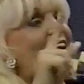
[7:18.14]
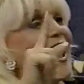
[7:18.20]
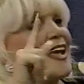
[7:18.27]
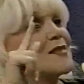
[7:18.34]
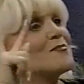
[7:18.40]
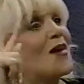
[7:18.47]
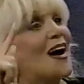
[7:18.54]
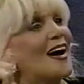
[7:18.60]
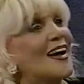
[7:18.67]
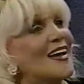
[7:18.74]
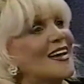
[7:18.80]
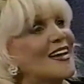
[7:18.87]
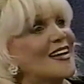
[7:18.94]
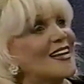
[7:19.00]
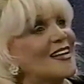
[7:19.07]
and
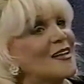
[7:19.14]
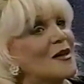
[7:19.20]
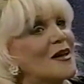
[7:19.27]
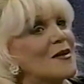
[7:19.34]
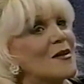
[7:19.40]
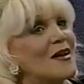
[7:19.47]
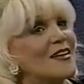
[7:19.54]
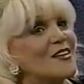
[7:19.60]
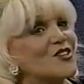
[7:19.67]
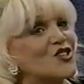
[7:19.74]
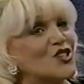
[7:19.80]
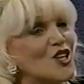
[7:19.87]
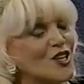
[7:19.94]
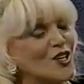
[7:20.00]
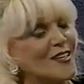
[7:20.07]

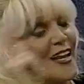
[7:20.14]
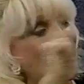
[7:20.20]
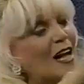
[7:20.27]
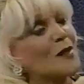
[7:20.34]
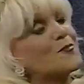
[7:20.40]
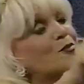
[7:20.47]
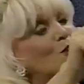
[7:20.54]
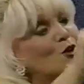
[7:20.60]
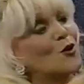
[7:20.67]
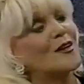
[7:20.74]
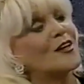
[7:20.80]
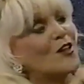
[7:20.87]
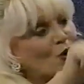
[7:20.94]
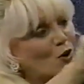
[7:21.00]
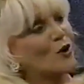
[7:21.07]
she can help you
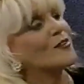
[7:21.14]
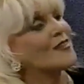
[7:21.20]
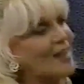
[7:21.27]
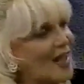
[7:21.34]
in your own